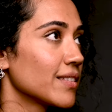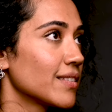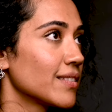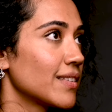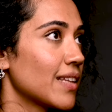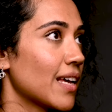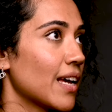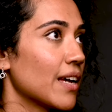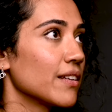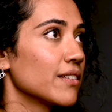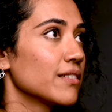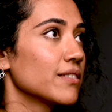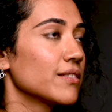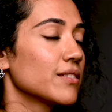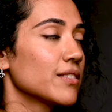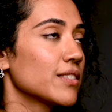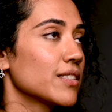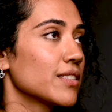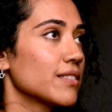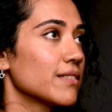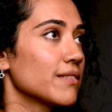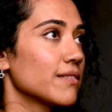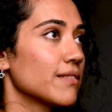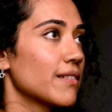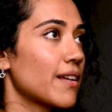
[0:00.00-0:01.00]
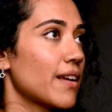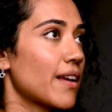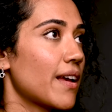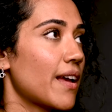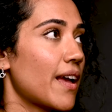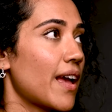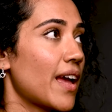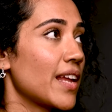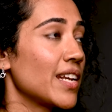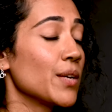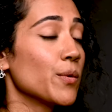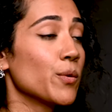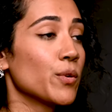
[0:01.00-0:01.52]
that
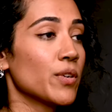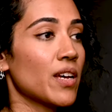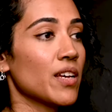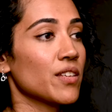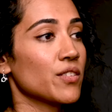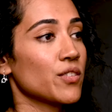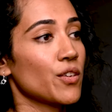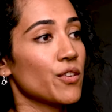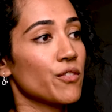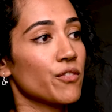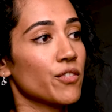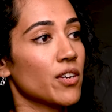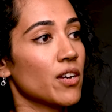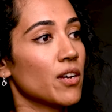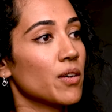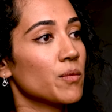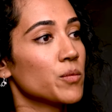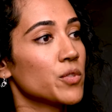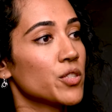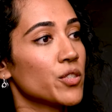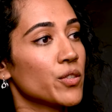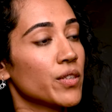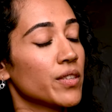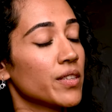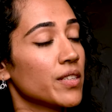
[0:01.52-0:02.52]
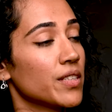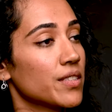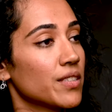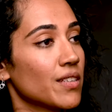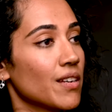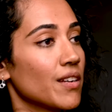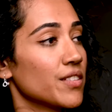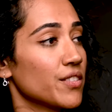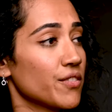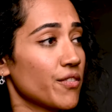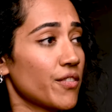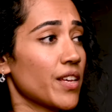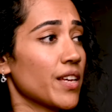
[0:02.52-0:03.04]
anyone has to overcome doing these
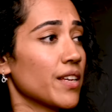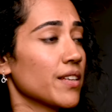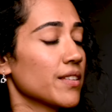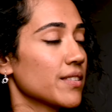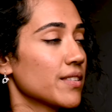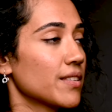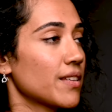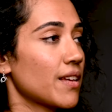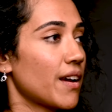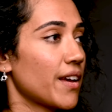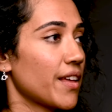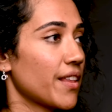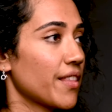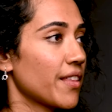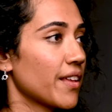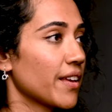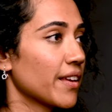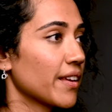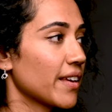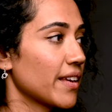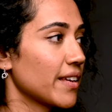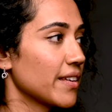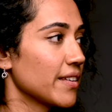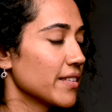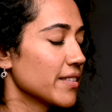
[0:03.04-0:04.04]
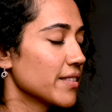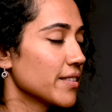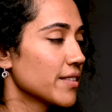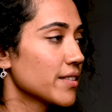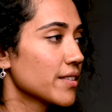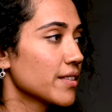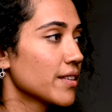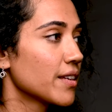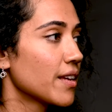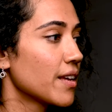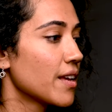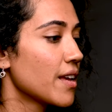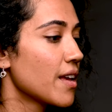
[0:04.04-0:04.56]
kinds of things, I think,
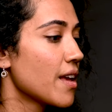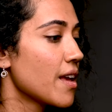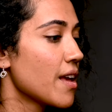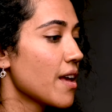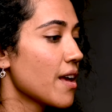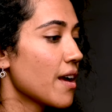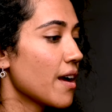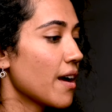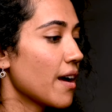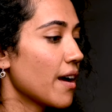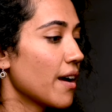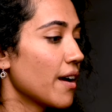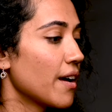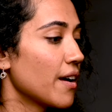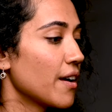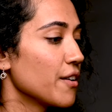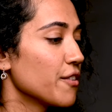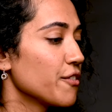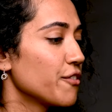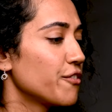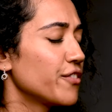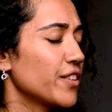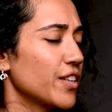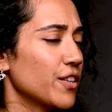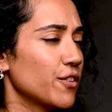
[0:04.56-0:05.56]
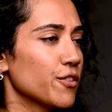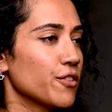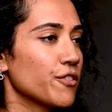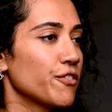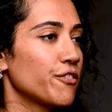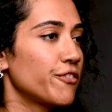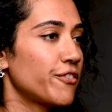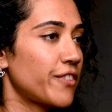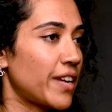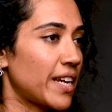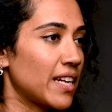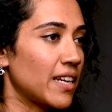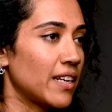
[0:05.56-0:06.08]
is fear of
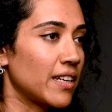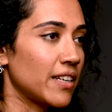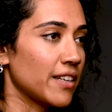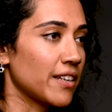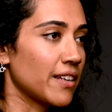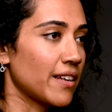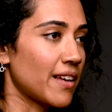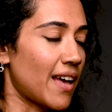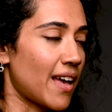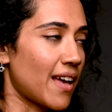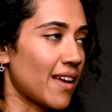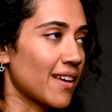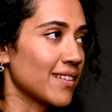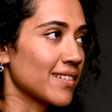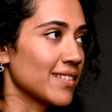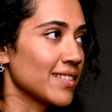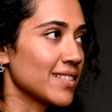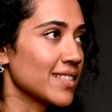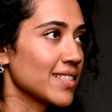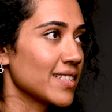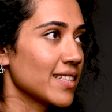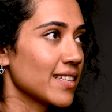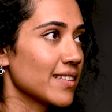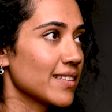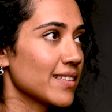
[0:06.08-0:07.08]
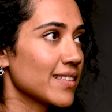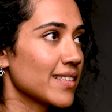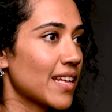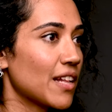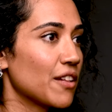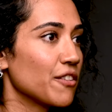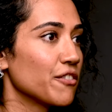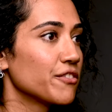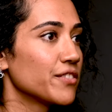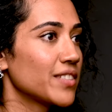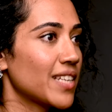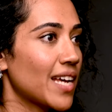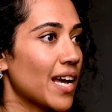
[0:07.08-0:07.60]
failure and
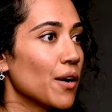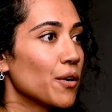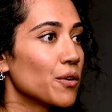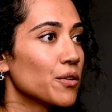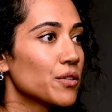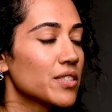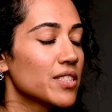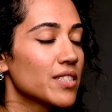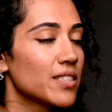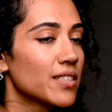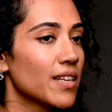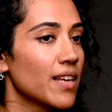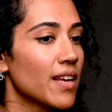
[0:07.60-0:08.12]
self-doubt.